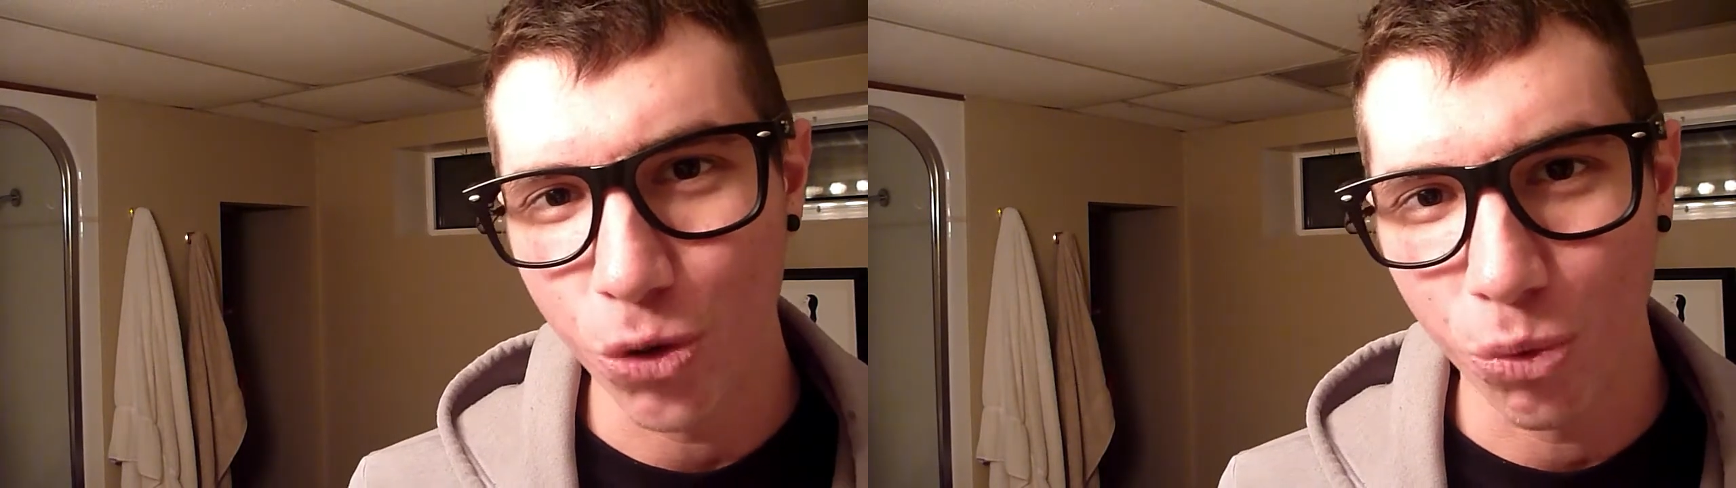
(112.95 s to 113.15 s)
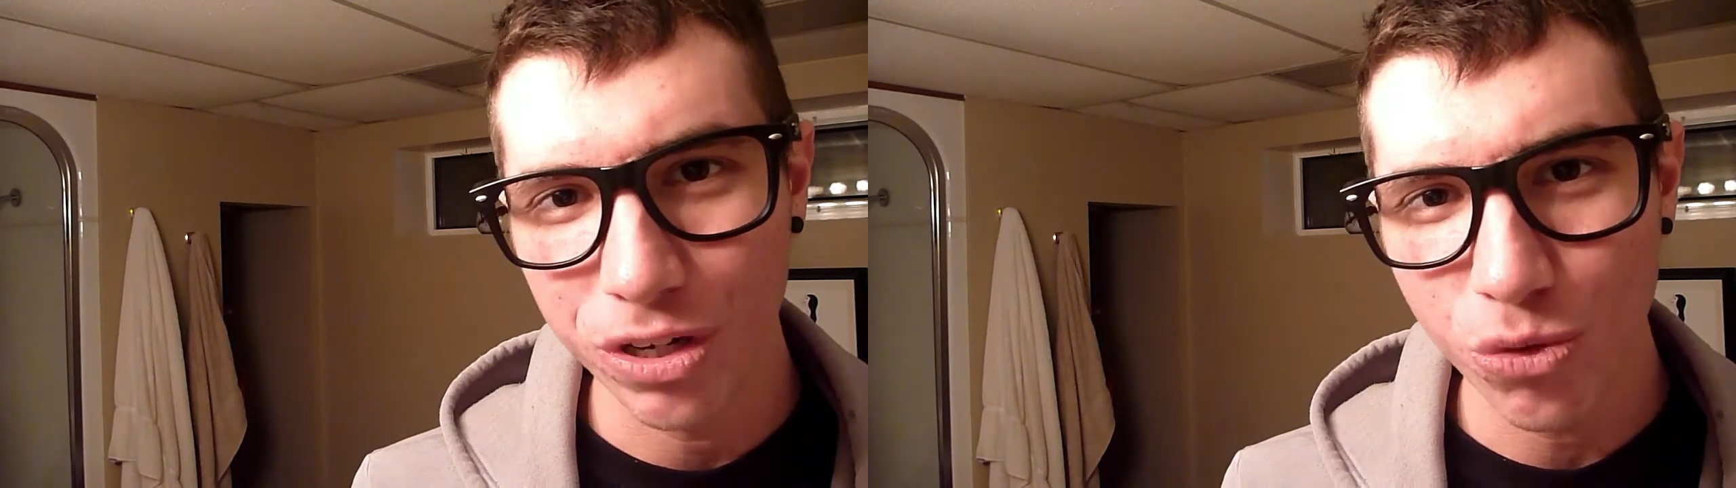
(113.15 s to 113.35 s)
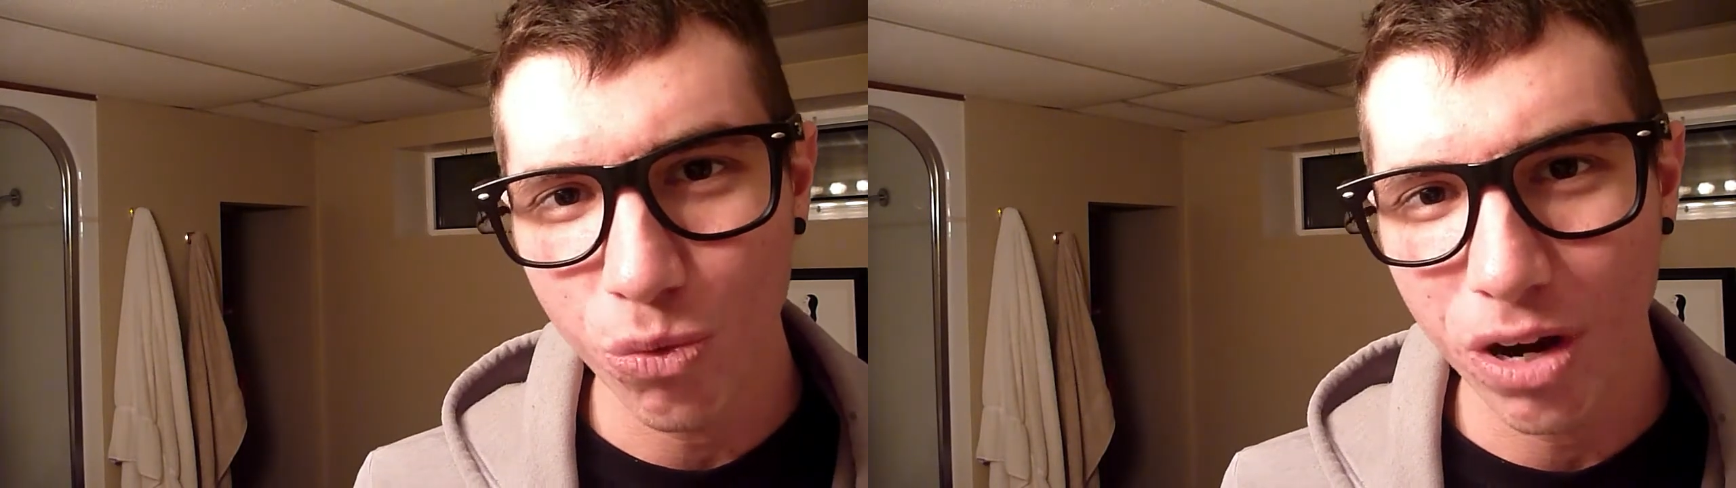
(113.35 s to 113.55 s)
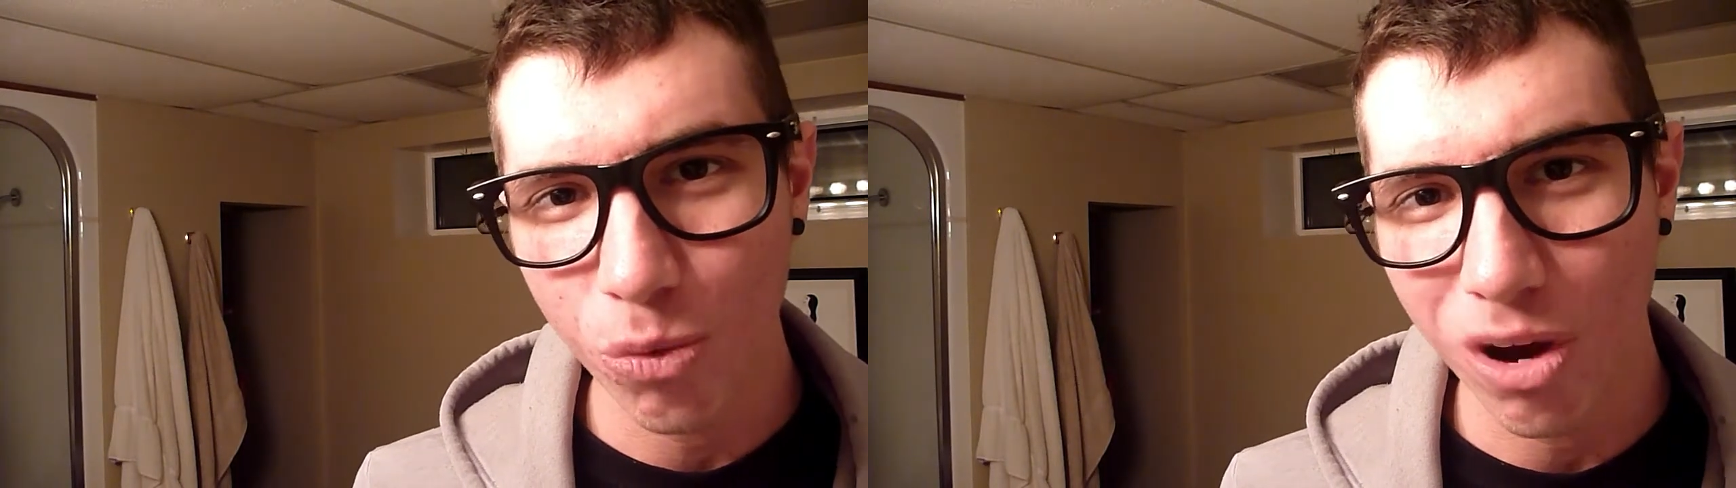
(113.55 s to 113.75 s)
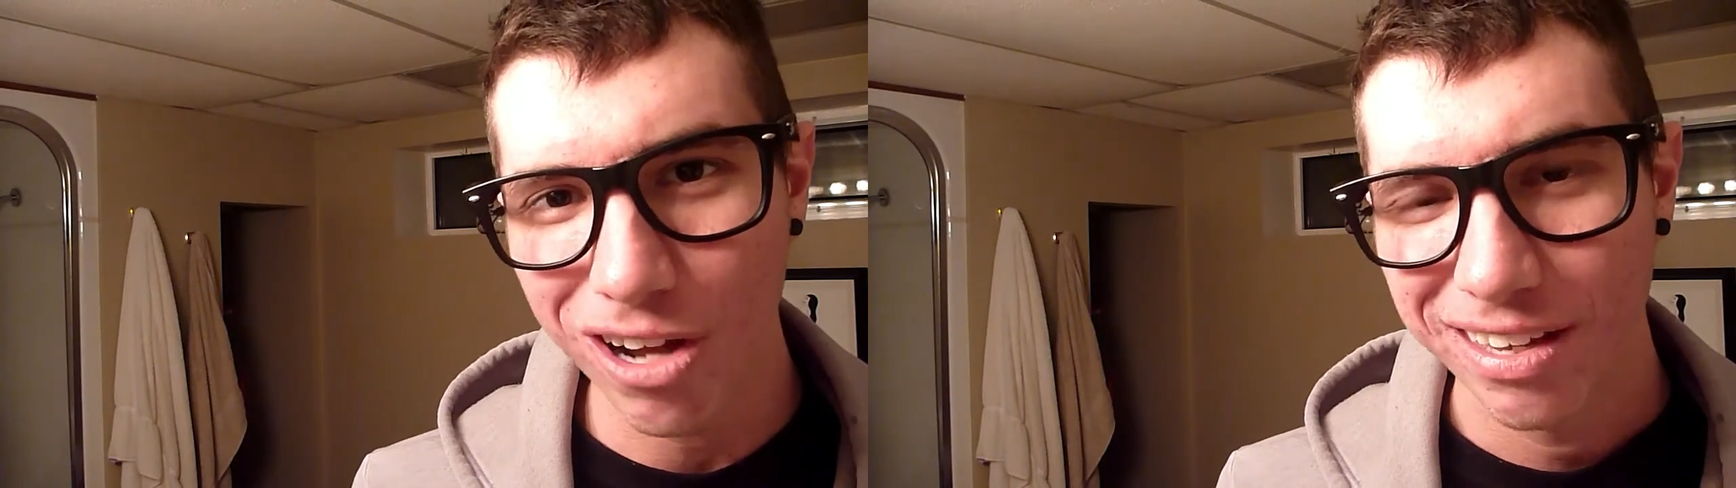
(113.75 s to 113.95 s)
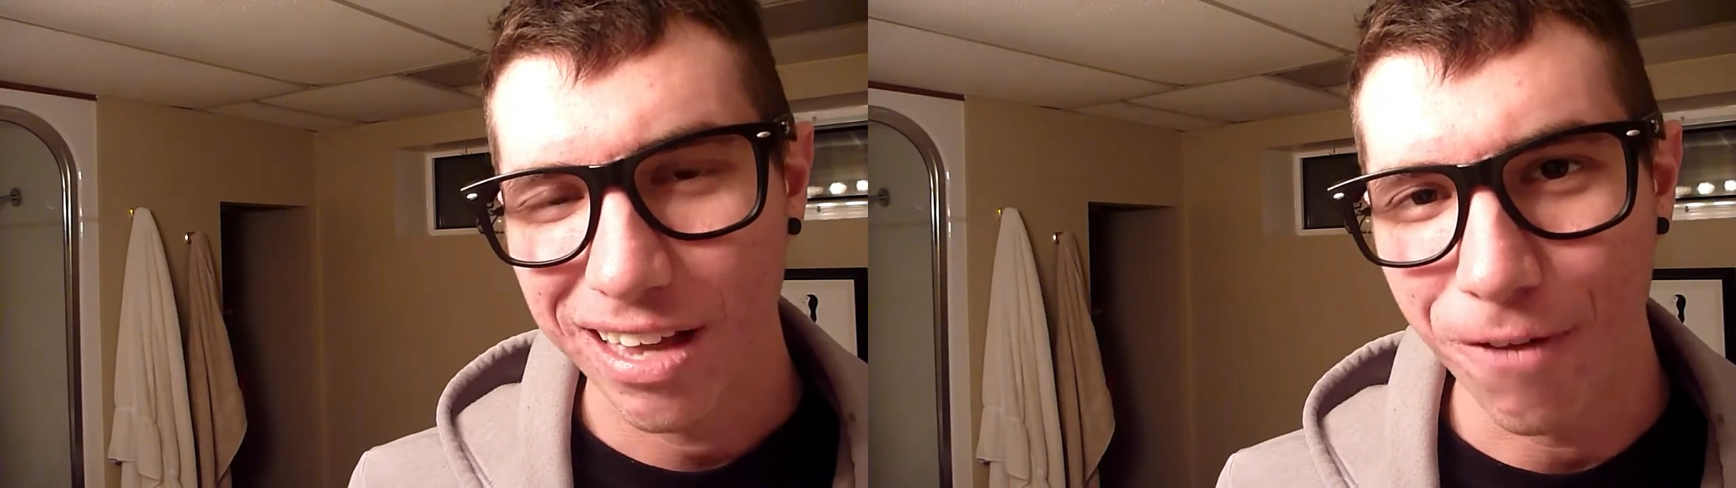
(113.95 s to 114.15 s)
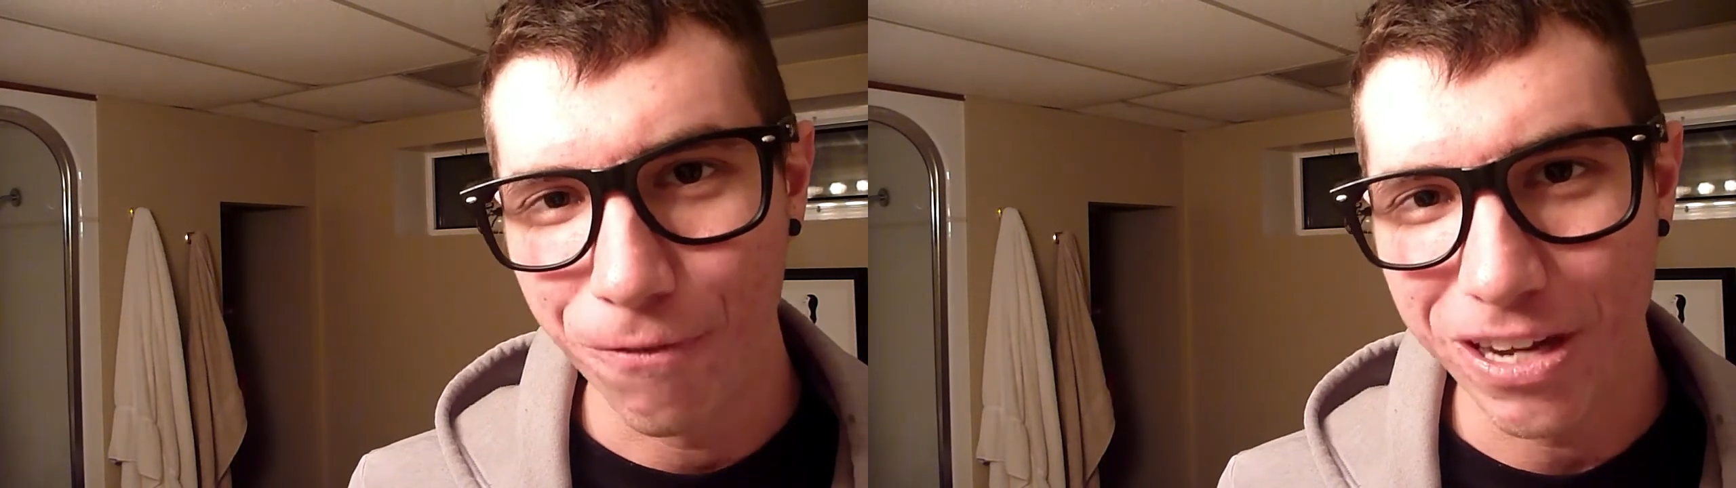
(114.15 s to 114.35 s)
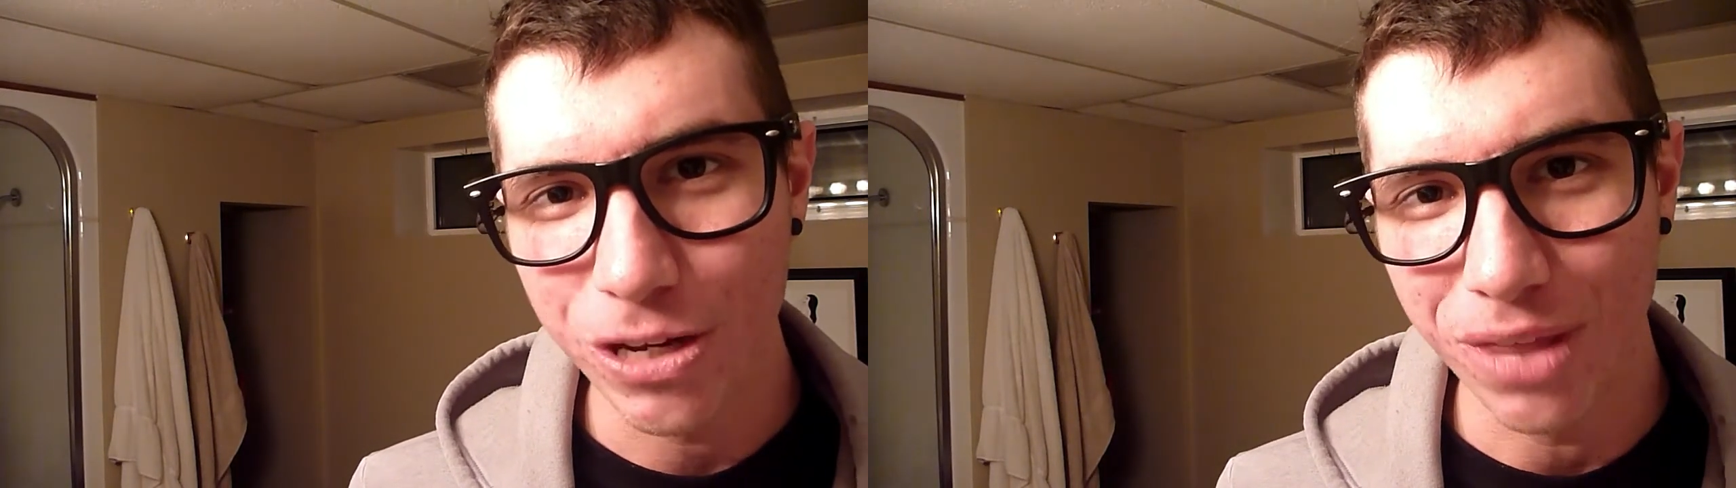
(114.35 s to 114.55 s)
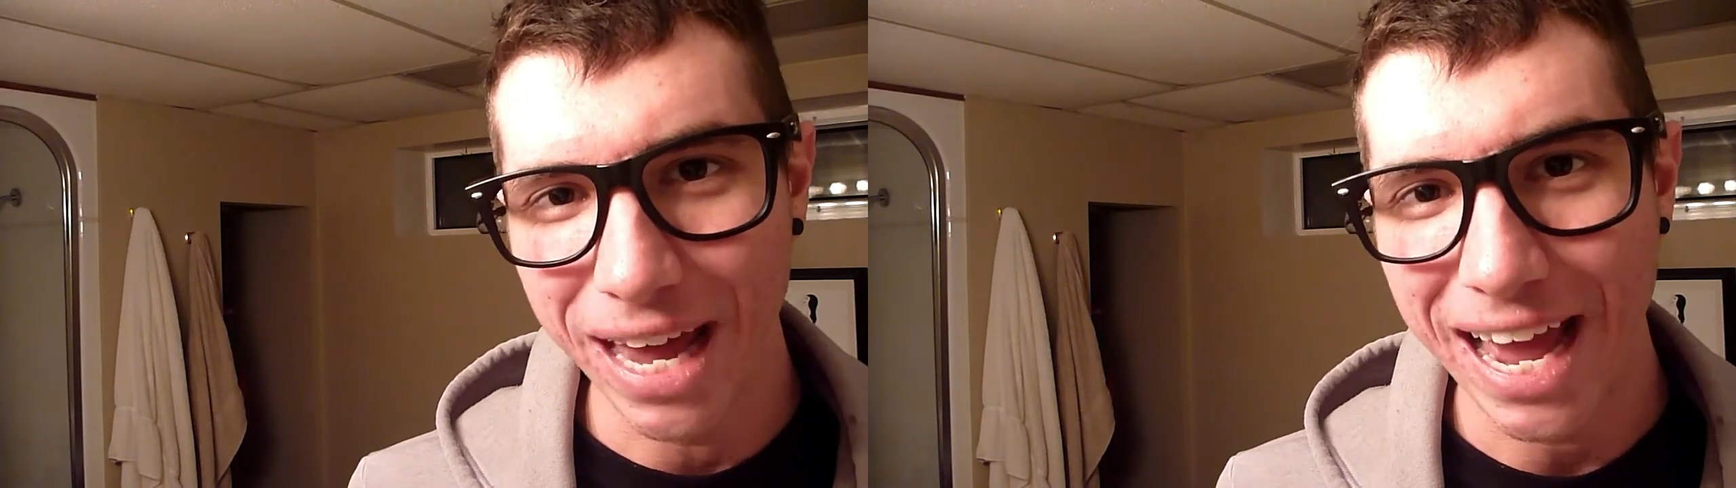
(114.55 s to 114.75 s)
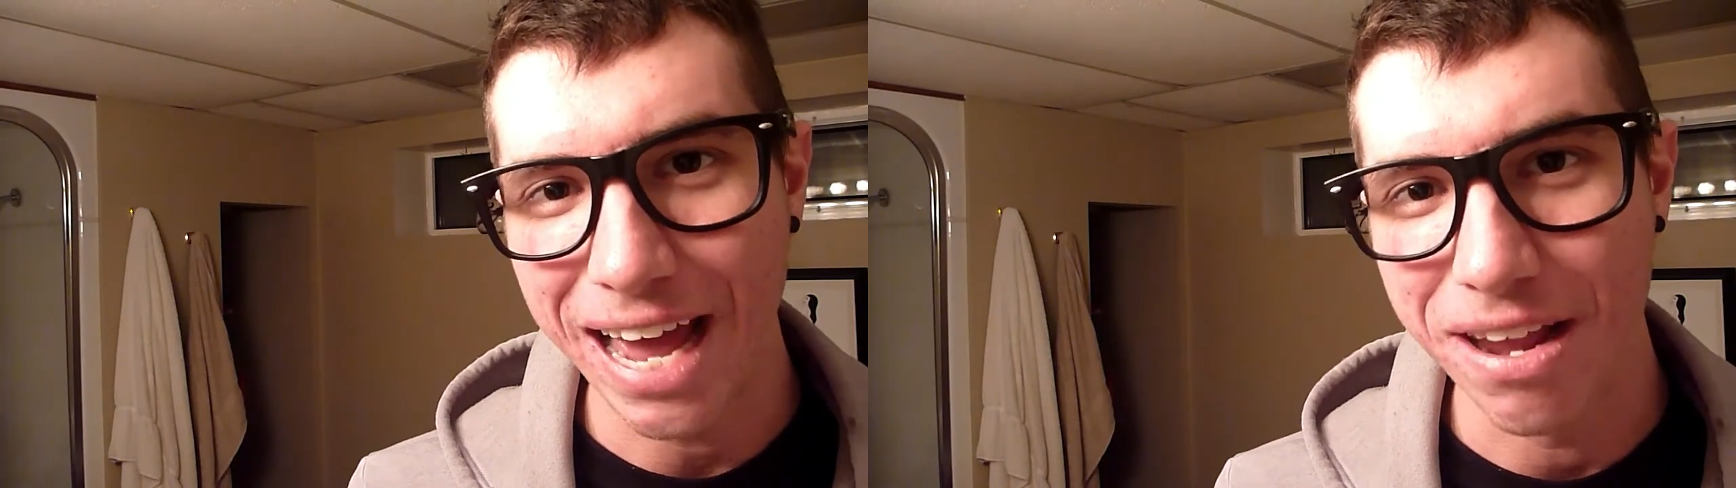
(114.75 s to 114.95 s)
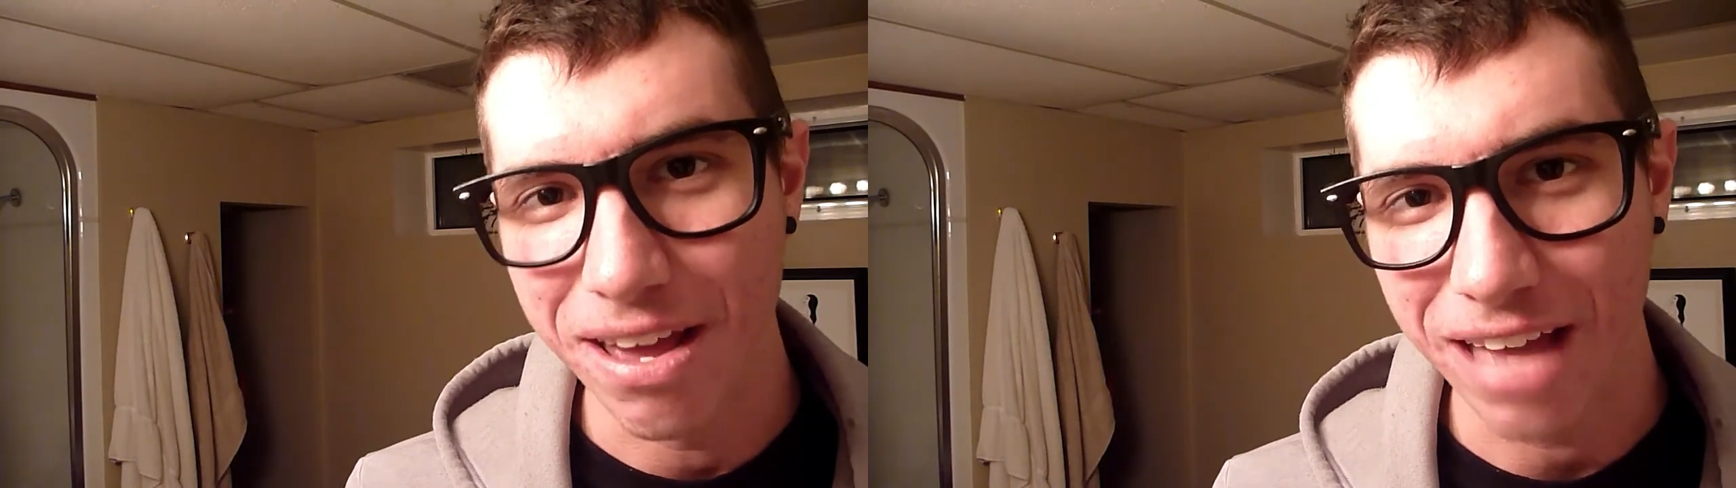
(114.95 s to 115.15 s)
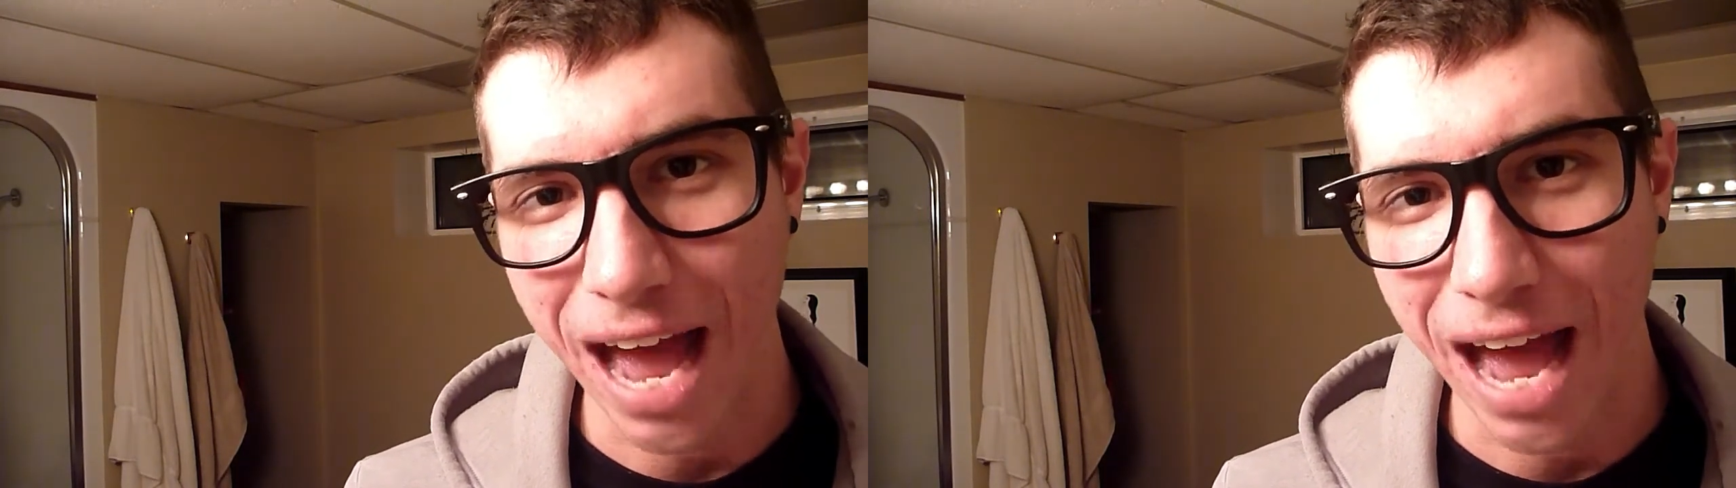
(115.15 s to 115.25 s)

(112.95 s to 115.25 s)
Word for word: wouldn't you wanna watch a video that had